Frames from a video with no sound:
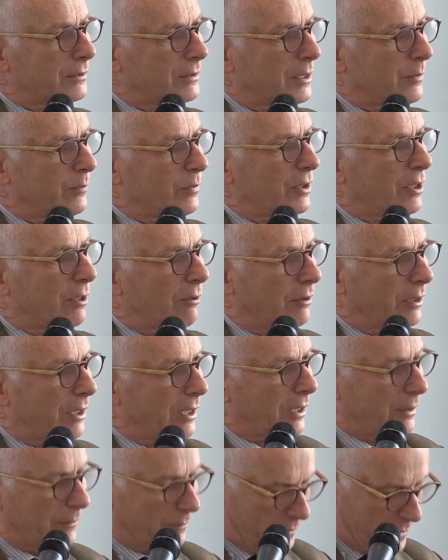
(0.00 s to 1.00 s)
keeping our
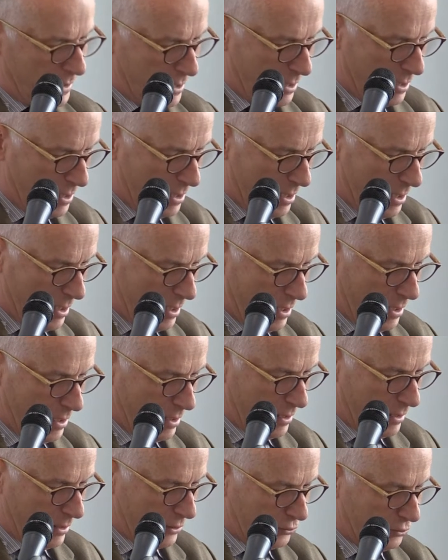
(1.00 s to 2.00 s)
aim
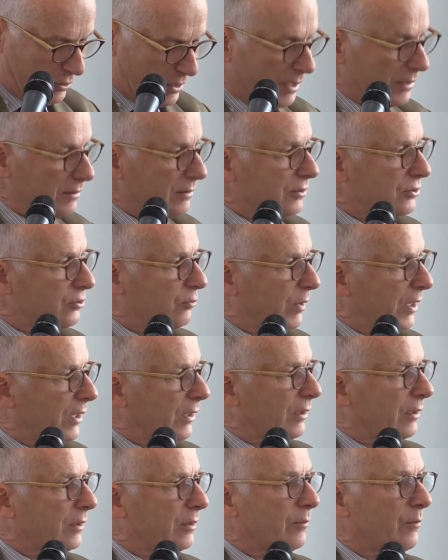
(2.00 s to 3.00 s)
to get this
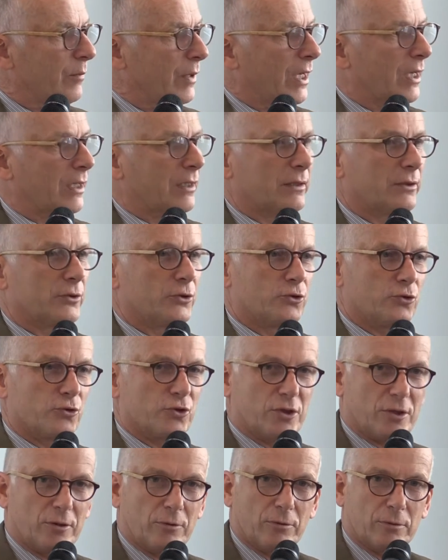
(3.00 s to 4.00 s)
quickly back to
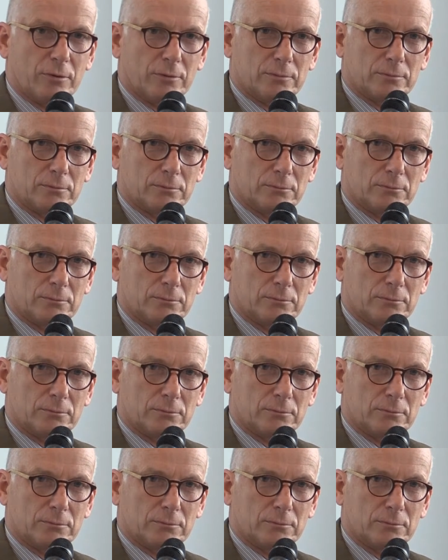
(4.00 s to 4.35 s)
zero.